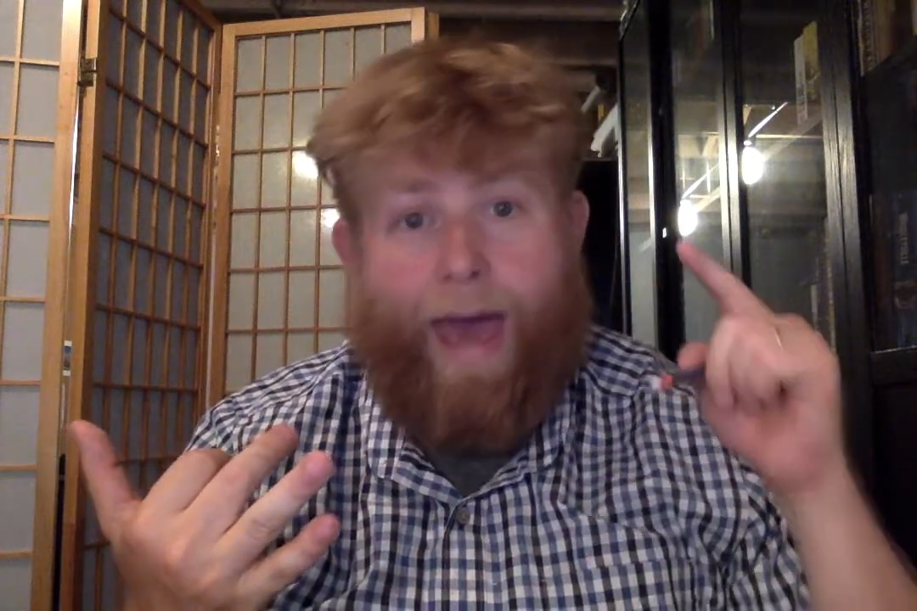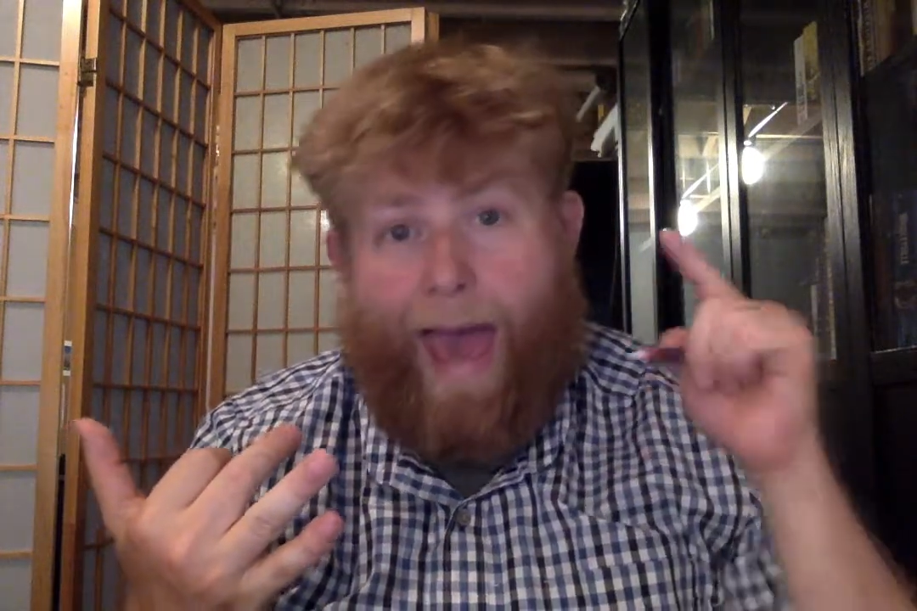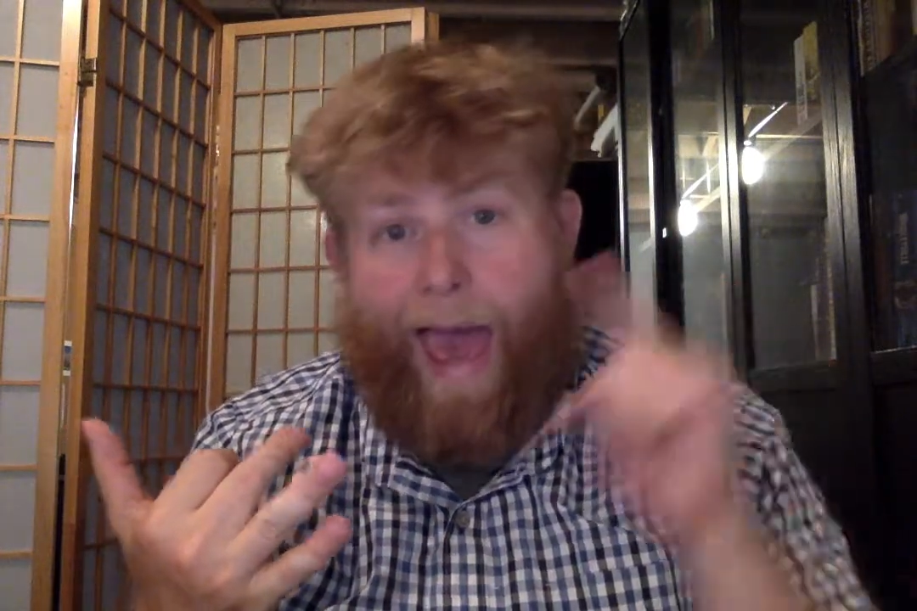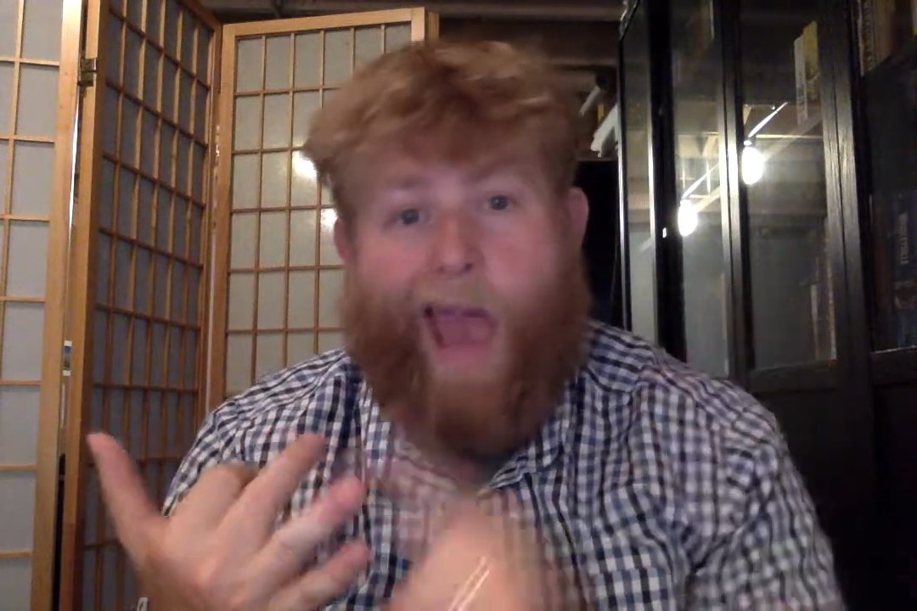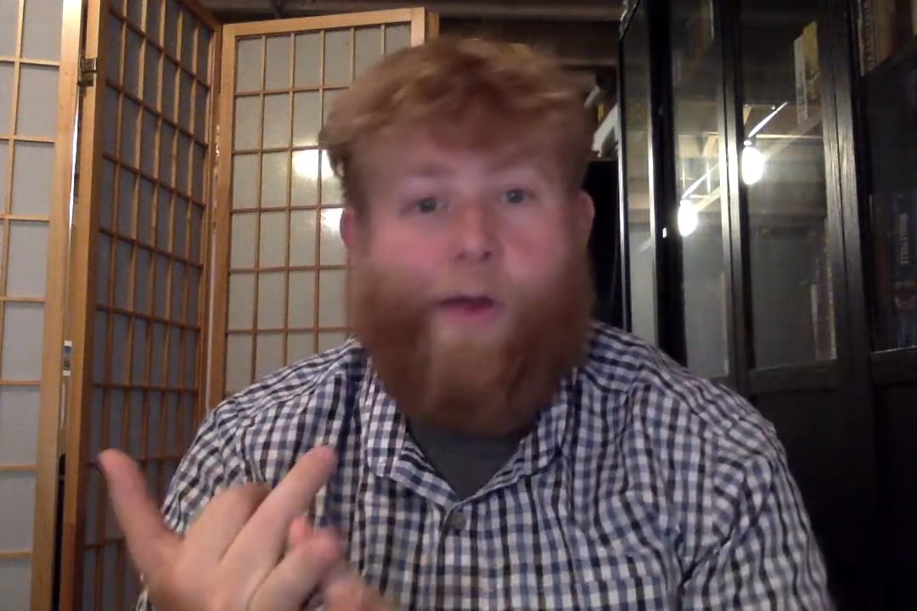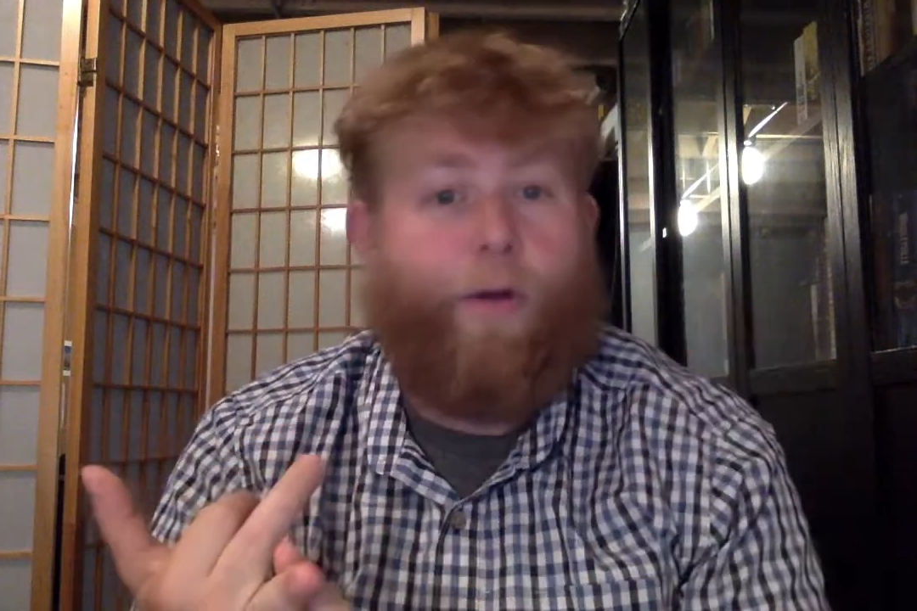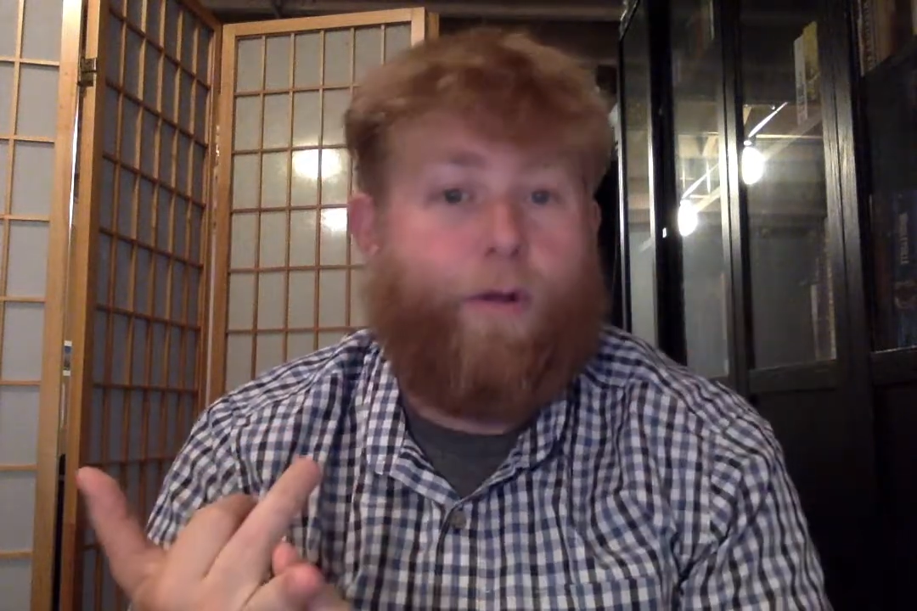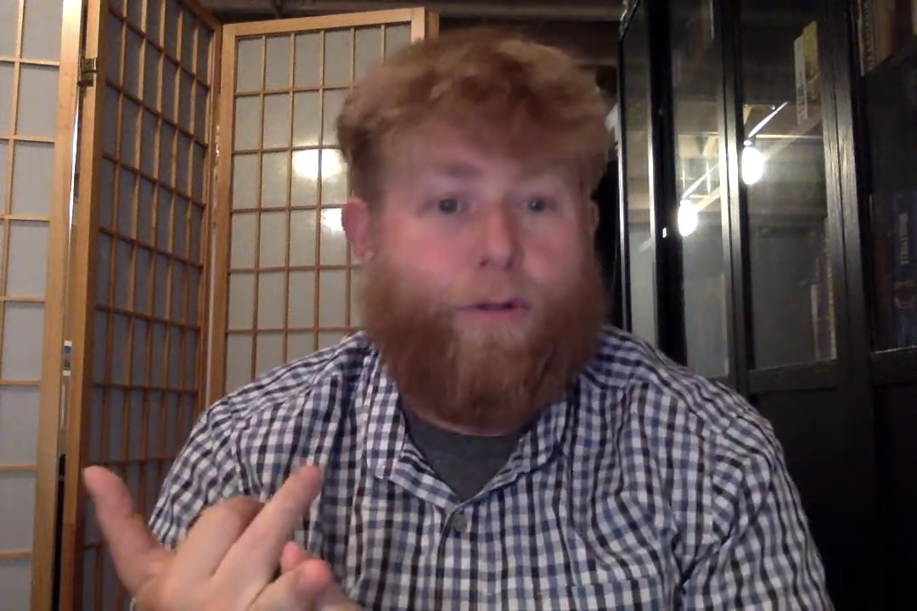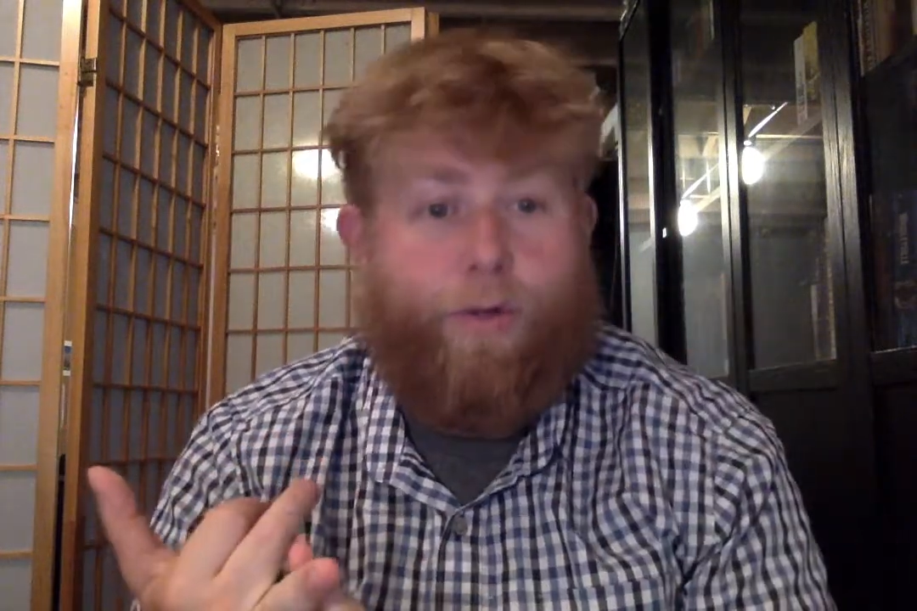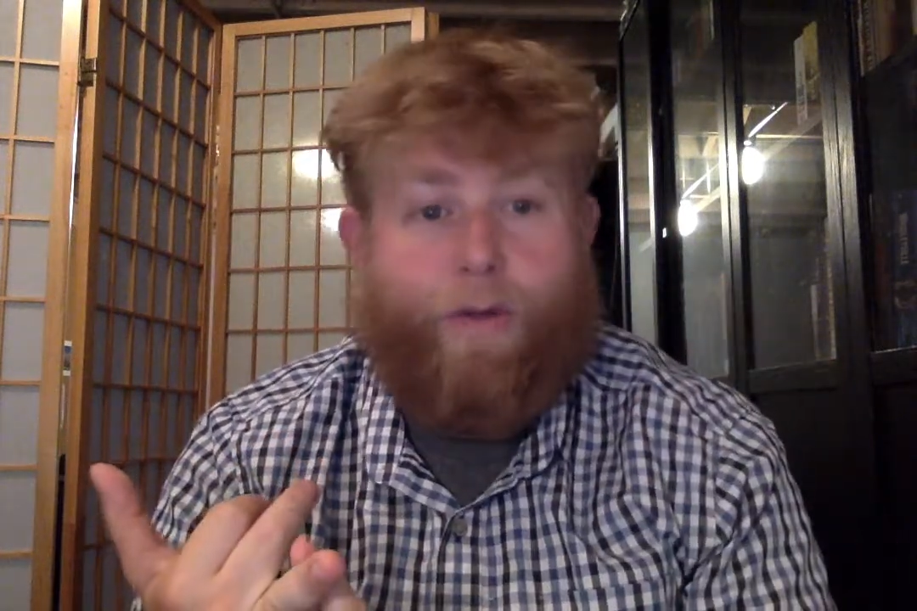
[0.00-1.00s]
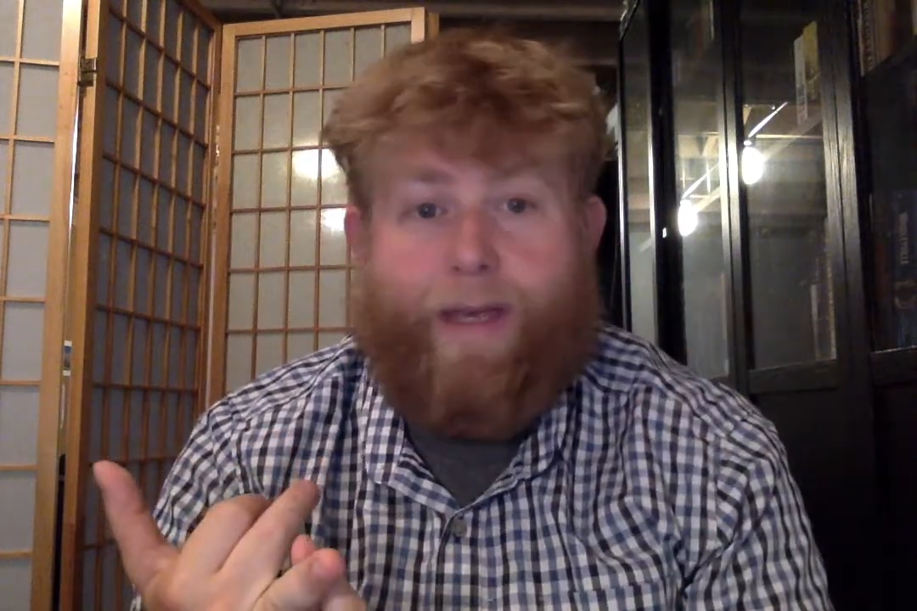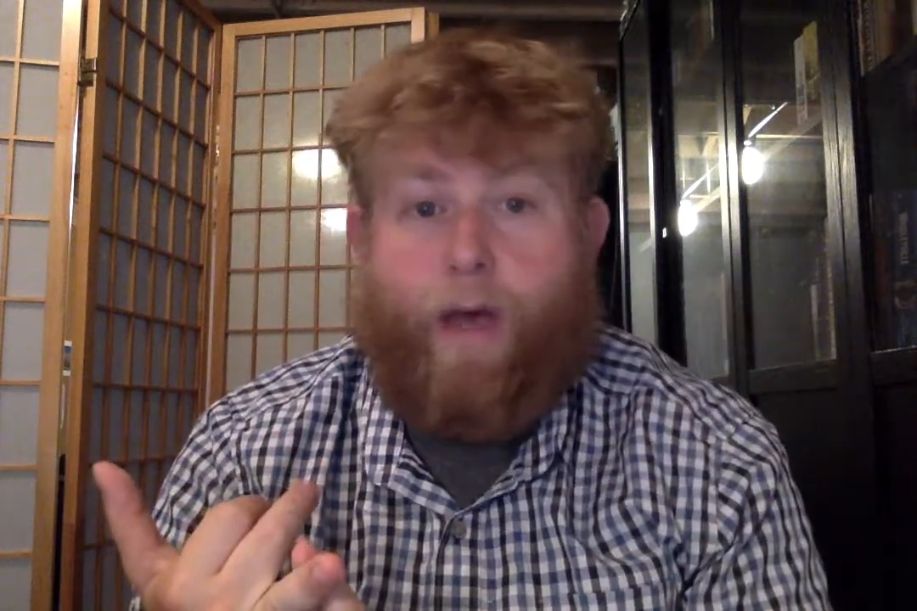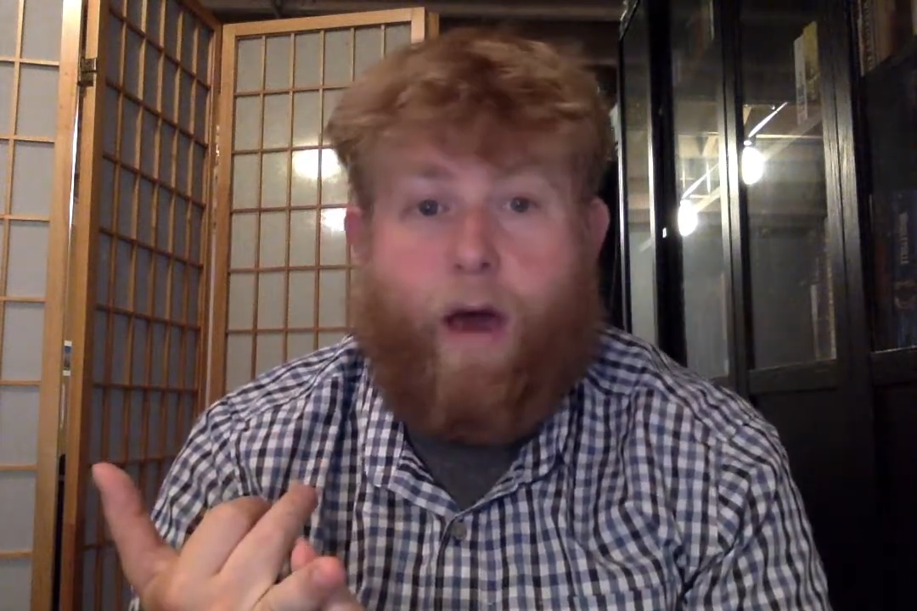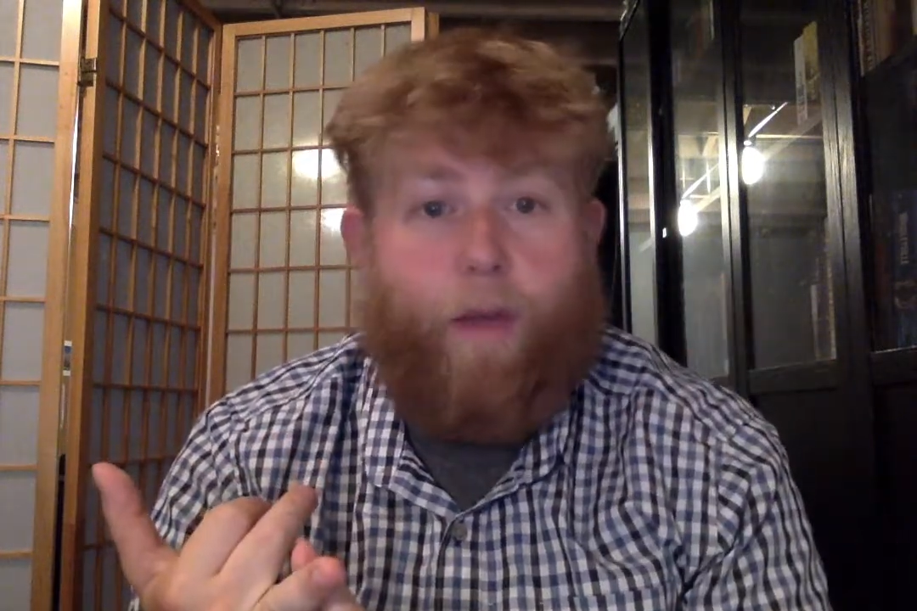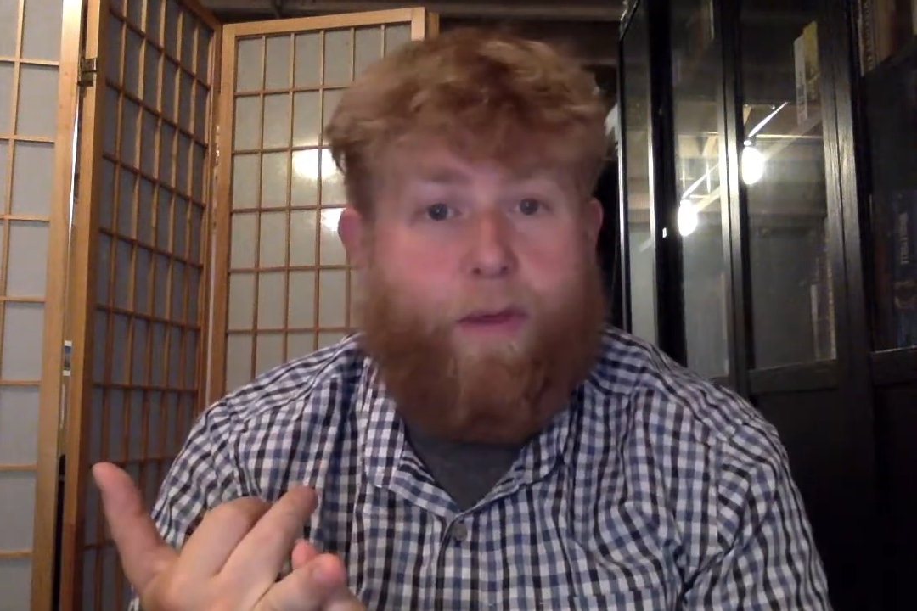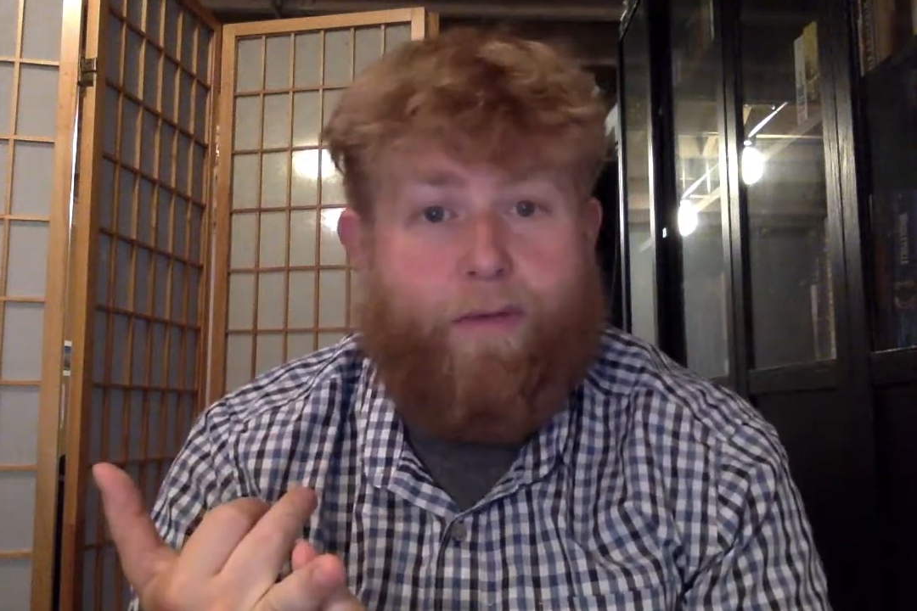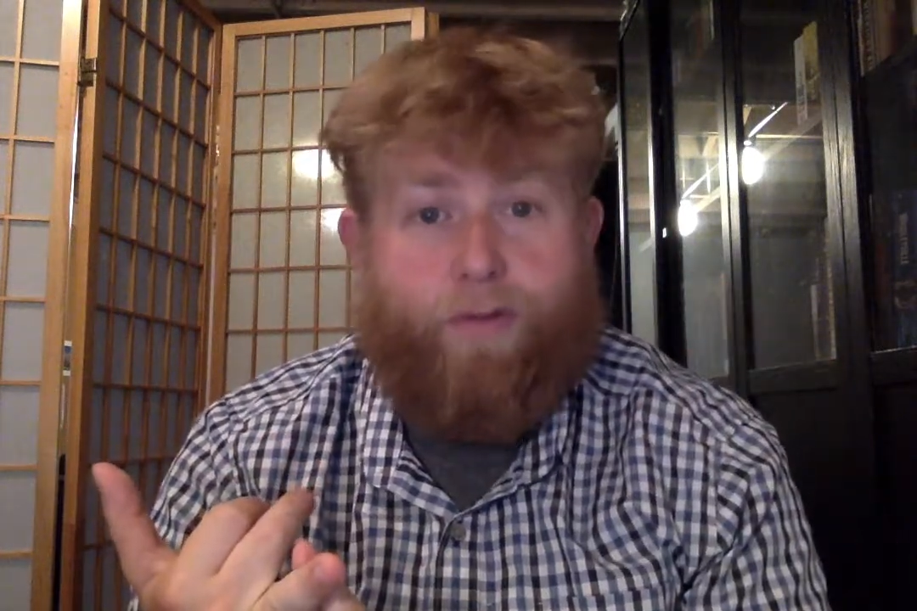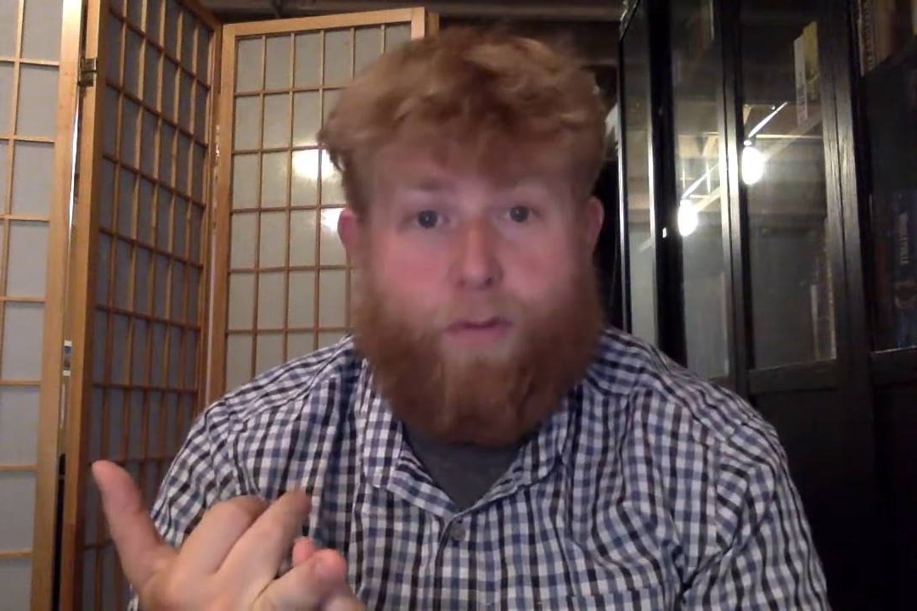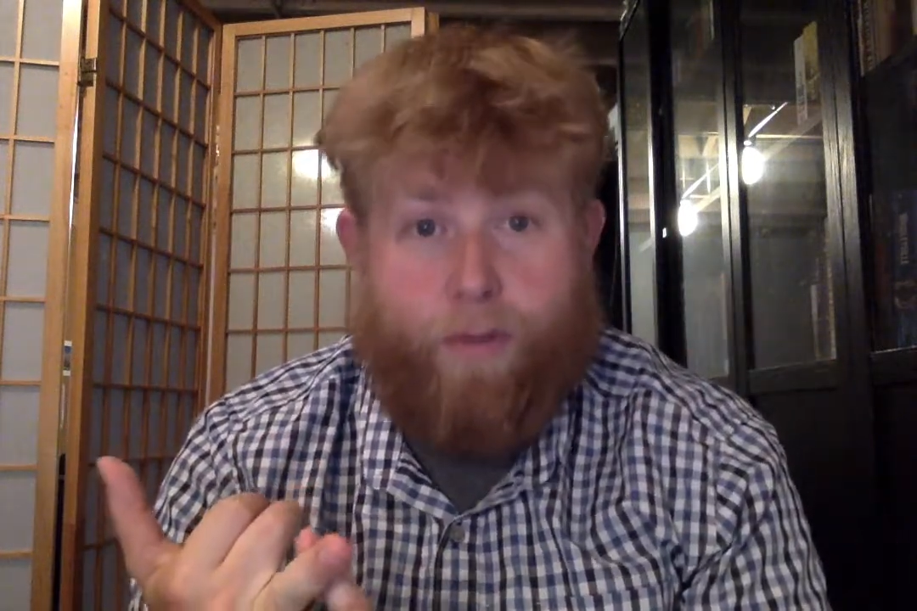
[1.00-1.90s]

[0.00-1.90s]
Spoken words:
agricultural economy of New